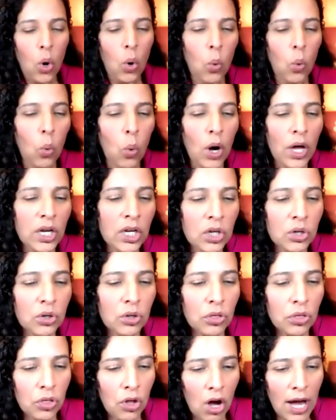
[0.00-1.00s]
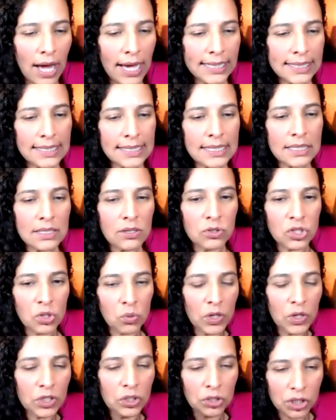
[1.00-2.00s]
What are your thoughts? So
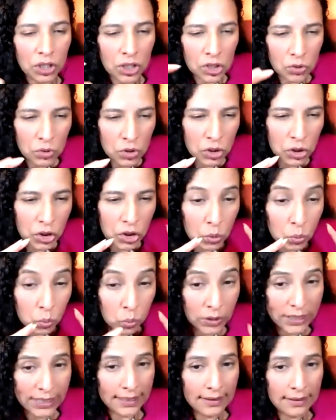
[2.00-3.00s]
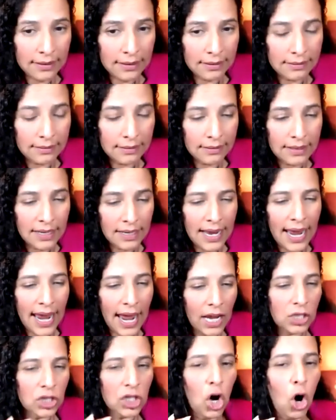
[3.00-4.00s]
what you're going to do is you're going to read.
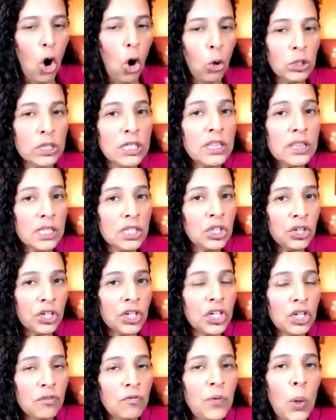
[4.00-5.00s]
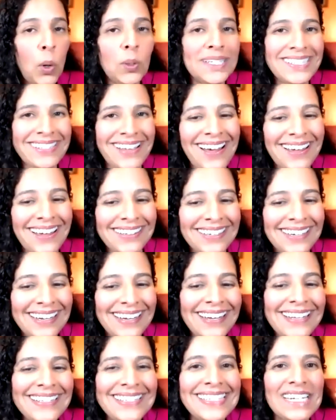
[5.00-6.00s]
And the only thing you're going to focus on
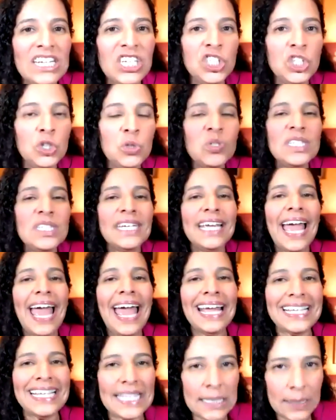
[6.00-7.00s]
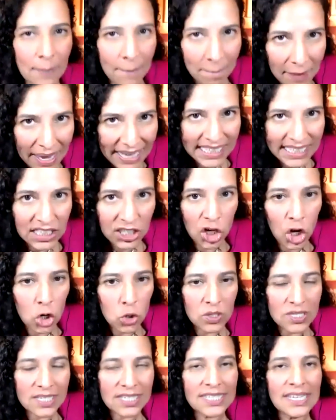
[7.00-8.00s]
is using as many
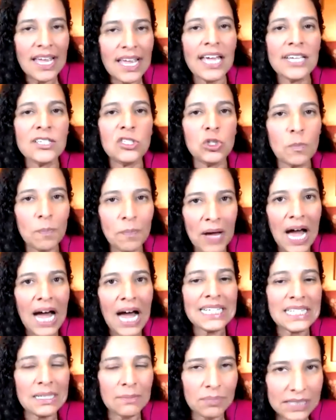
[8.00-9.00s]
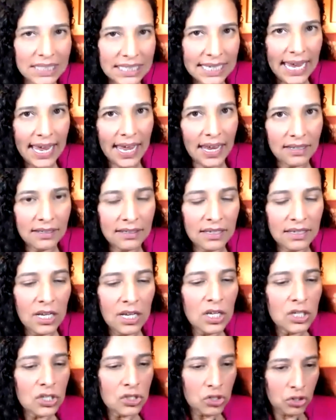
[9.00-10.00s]
notes as you possibly can.
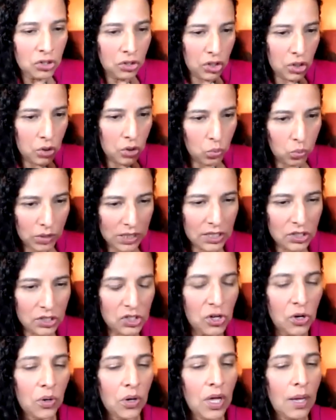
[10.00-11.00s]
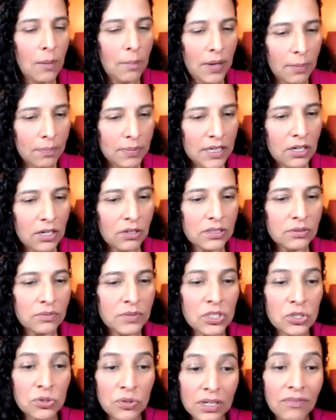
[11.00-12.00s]
So you're going to read. So puppy, golden
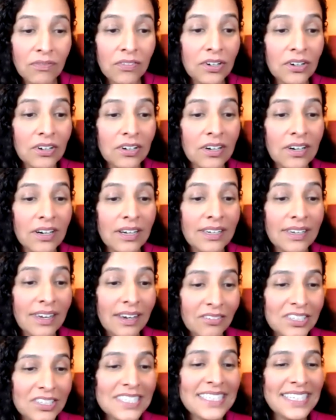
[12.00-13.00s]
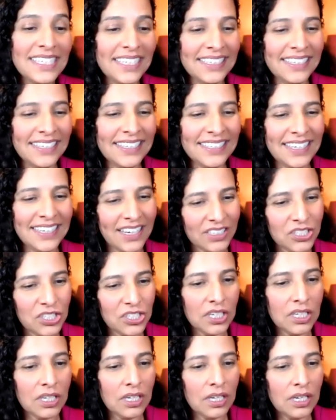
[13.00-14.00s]
retriever, guaranteed
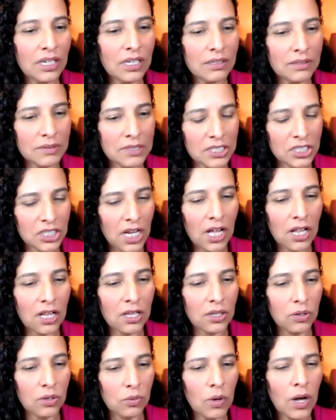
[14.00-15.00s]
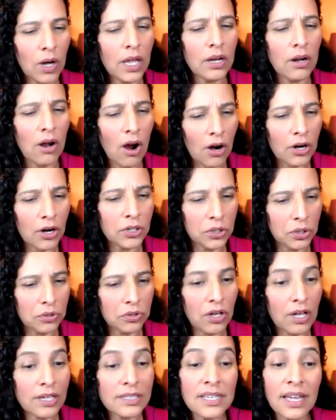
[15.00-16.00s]
connection. Michelle, what are your
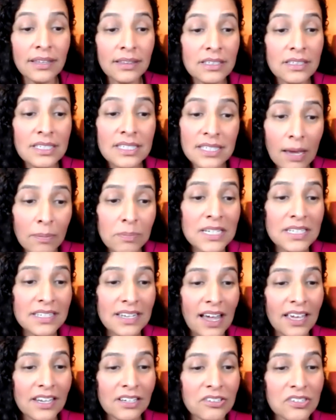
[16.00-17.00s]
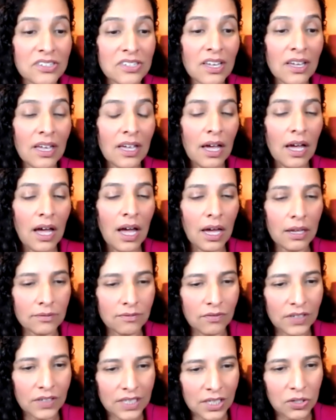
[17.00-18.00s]
thoughts on these subtitles on
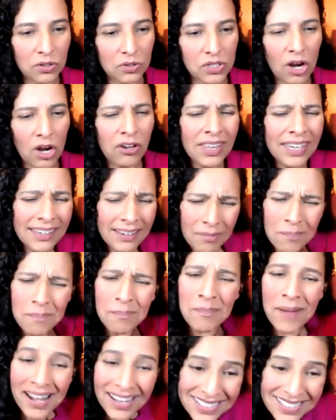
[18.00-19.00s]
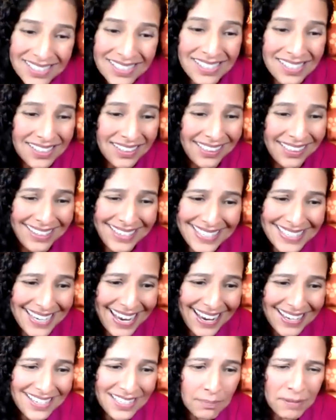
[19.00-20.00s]
videos? Are they a must these
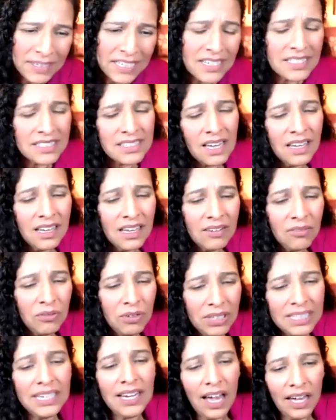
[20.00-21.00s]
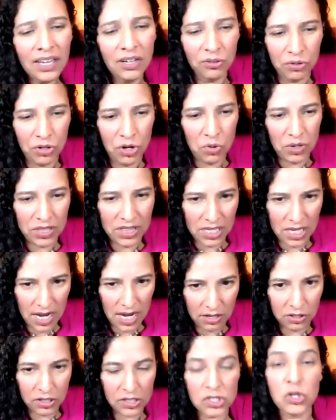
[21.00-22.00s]
days? Because really, I don't know what the
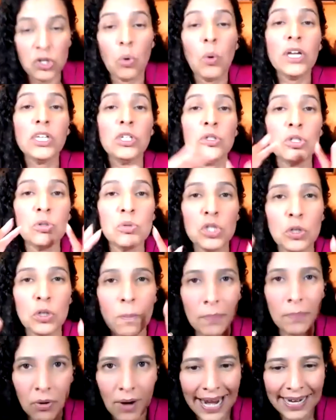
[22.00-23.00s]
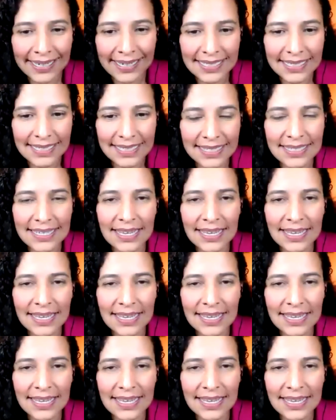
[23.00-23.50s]
angle is. So what you do is you practice.